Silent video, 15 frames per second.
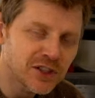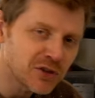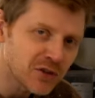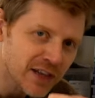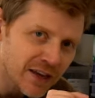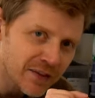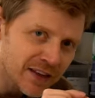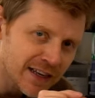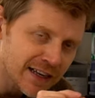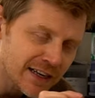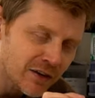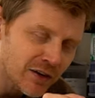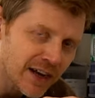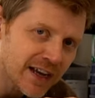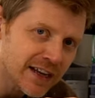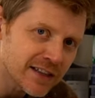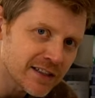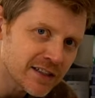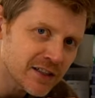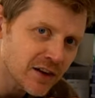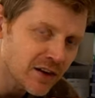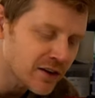You'll get the elongated
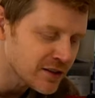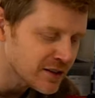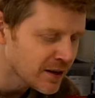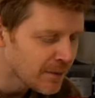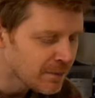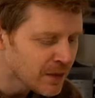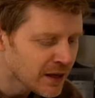stars.